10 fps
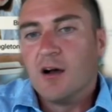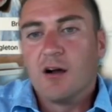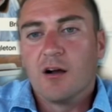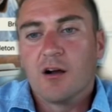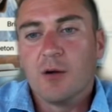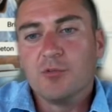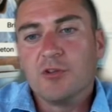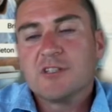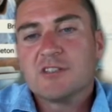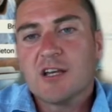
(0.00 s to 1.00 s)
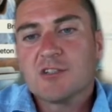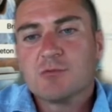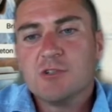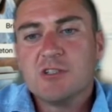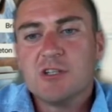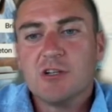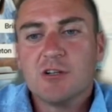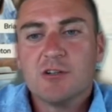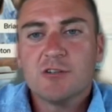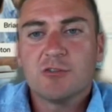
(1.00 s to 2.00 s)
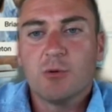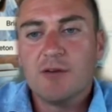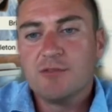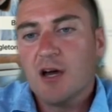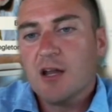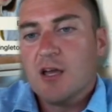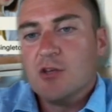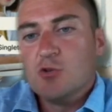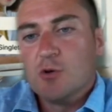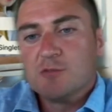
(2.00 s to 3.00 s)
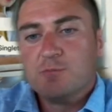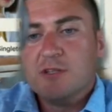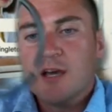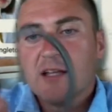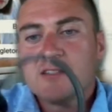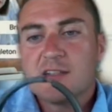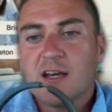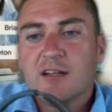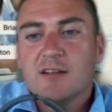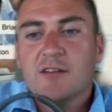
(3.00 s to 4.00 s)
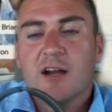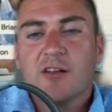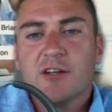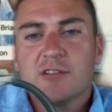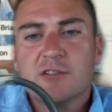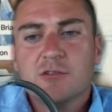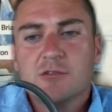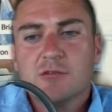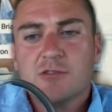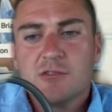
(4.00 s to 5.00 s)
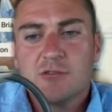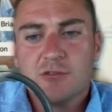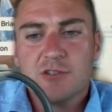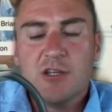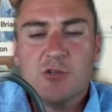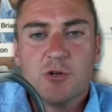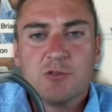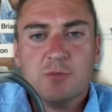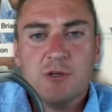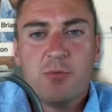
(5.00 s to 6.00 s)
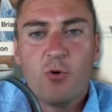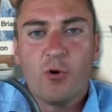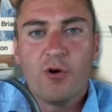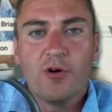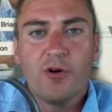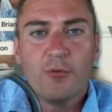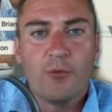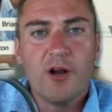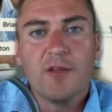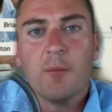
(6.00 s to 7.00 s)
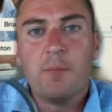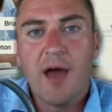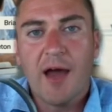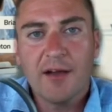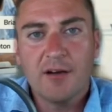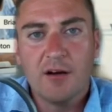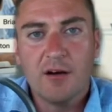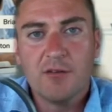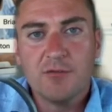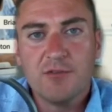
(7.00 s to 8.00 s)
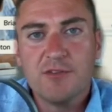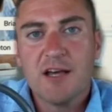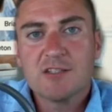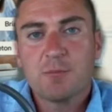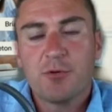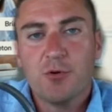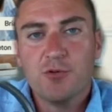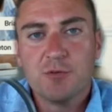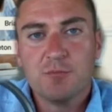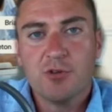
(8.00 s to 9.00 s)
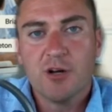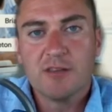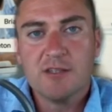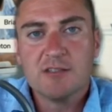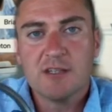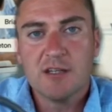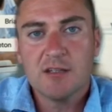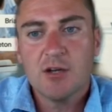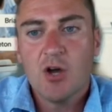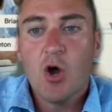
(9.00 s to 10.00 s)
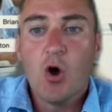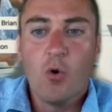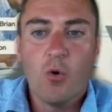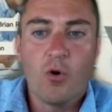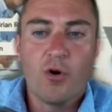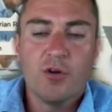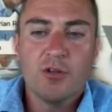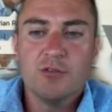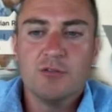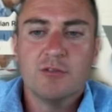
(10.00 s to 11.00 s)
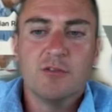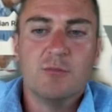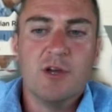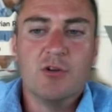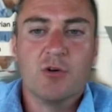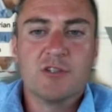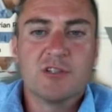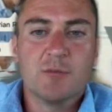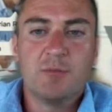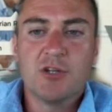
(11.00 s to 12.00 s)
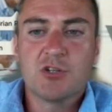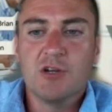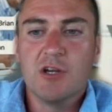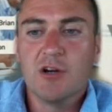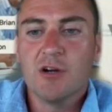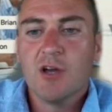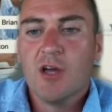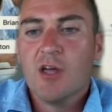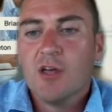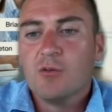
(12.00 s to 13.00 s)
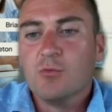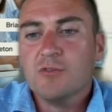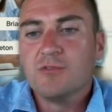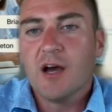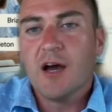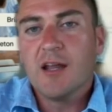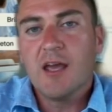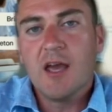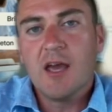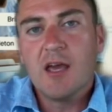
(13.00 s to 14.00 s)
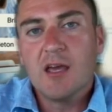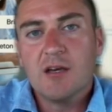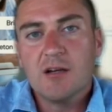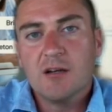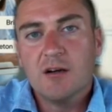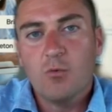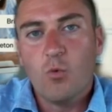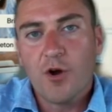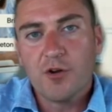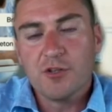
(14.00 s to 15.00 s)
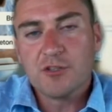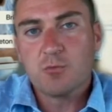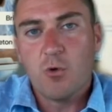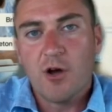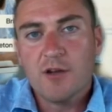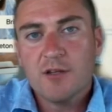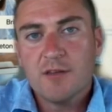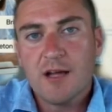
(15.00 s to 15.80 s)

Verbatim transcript: Couple accessories here. So I've got a U S B headset that I like to use. There's a U S B port right on the back of the Desk Pro. You can plug these in, or you may notice in the picture here, We've got a wireless one that's